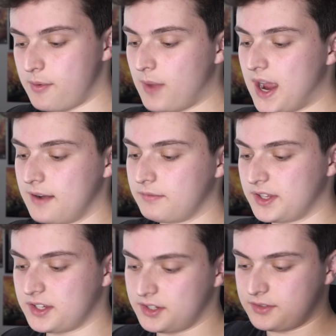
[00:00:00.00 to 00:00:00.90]
in mind,
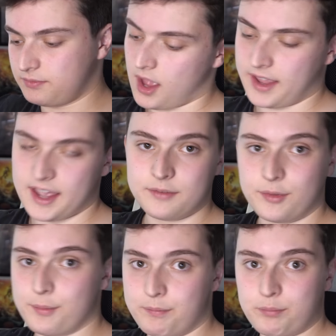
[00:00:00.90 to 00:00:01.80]
this is, again,
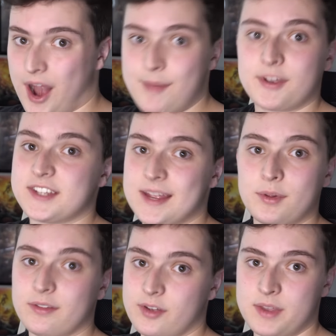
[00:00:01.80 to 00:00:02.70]
the prime
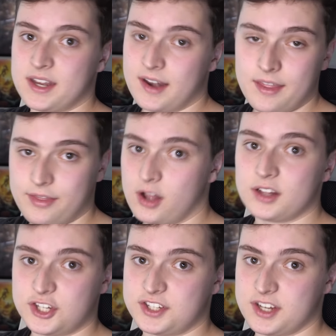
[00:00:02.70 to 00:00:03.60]
example of it being an
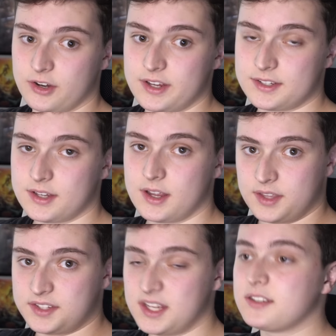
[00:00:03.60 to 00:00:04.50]
anthology series. The
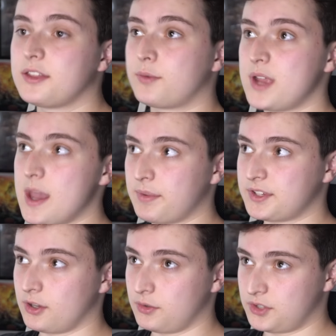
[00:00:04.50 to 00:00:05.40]
Season 3
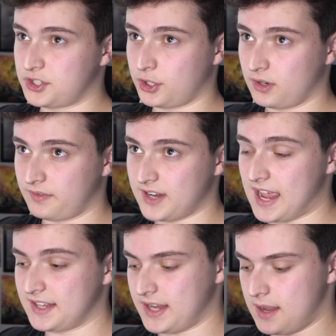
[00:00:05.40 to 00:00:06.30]
episodes served
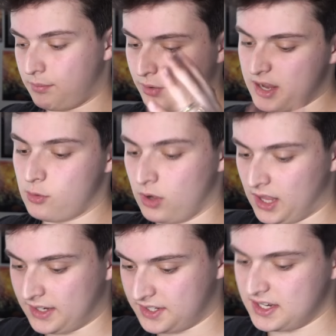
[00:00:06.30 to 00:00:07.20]
as a prequel
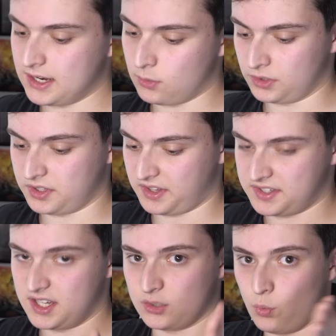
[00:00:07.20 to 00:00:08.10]
and a sequel to the
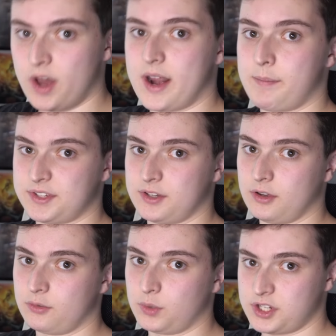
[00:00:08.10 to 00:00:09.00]
Season 1 episode,
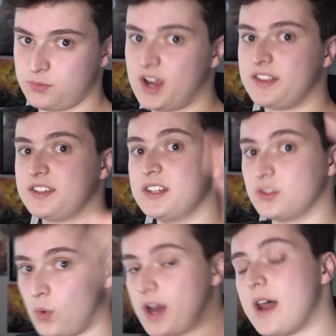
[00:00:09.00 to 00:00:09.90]
which is why the
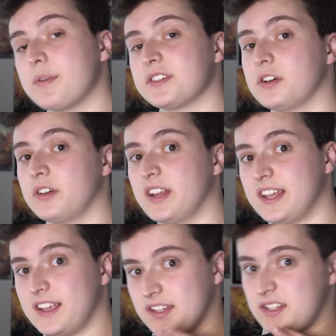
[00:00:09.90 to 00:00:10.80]
Season 1 episode
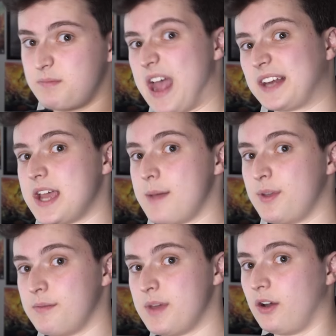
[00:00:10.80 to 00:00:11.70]
is smack dab in
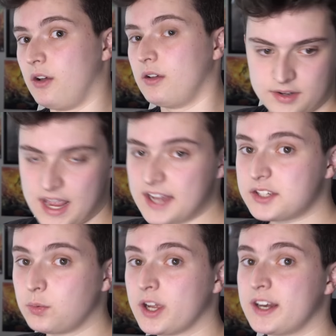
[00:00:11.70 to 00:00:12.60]
the middle. Next,
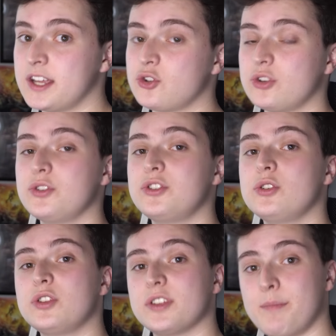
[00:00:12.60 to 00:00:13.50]
we're going to introduce you
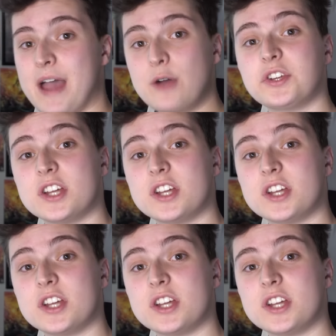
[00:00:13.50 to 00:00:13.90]
to the bounty